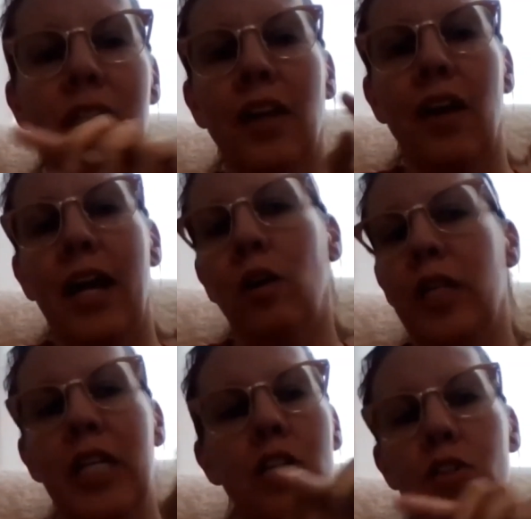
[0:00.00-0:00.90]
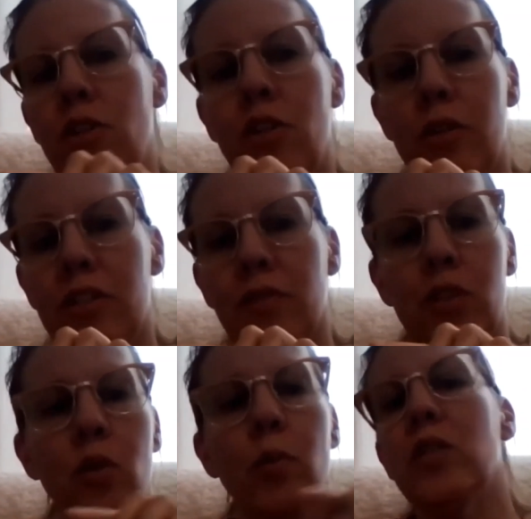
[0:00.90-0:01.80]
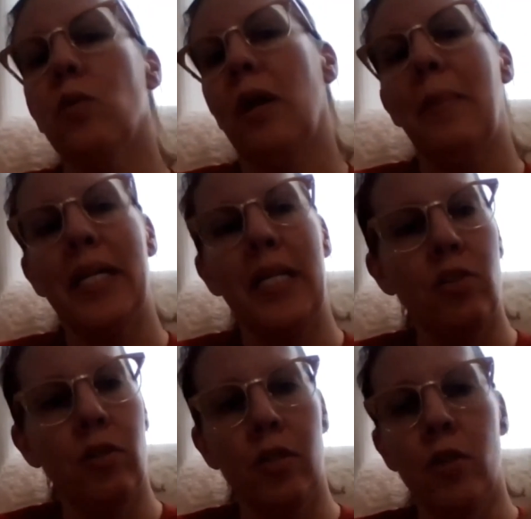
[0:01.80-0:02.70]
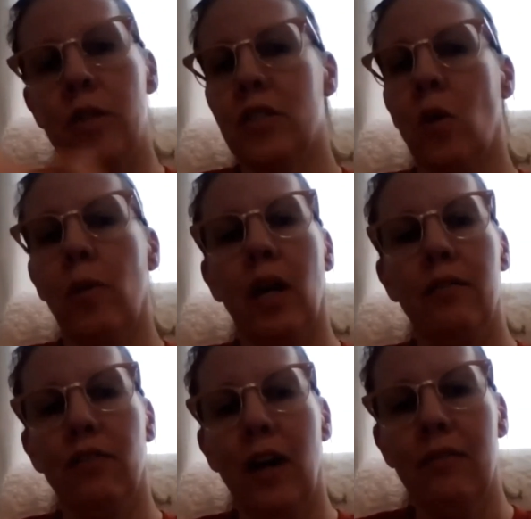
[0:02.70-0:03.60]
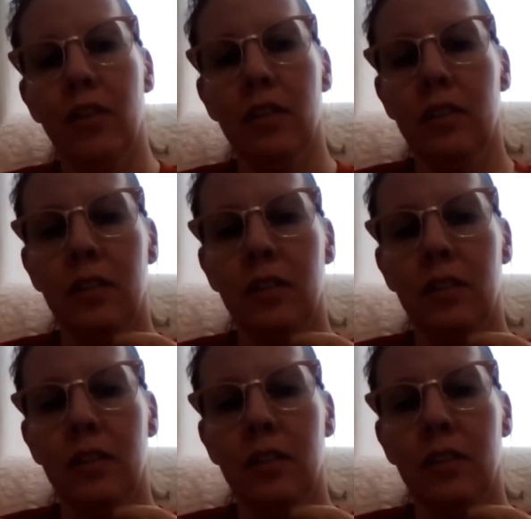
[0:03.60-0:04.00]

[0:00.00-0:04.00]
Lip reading: Like, I only need you to do this for 2 weeks, or I might need you to do this going on forever.